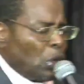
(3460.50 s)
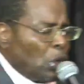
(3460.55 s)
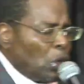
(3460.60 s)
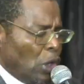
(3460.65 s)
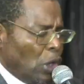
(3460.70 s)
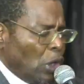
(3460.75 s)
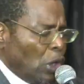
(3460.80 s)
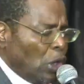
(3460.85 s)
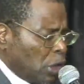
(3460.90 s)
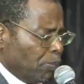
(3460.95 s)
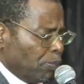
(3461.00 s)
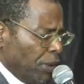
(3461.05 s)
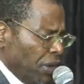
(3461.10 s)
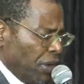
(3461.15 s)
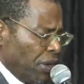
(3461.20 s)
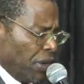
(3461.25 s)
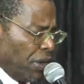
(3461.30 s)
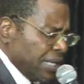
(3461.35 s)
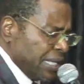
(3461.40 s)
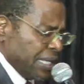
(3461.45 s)
Holy
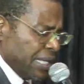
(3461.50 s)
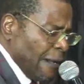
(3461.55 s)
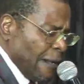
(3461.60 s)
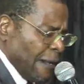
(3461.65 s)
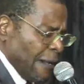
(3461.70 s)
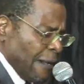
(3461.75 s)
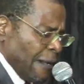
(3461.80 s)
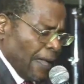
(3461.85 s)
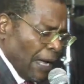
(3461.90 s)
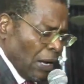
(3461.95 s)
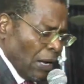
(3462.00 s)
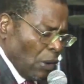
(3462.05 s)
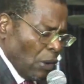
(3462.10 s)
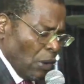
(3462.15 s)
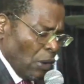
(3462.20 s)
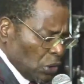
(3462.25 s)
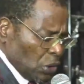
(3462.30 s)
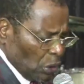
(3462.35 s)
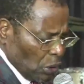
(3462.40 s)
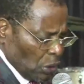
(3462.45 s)
Spirit, I
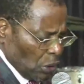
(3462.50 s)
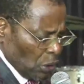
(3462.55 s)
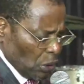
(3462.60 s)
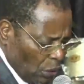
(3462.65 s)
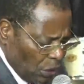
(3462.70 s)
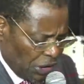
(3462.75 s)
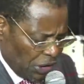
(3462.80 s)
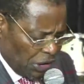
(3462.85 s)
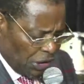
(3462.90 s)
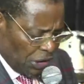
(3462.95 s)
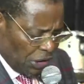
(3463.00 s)
want to know it's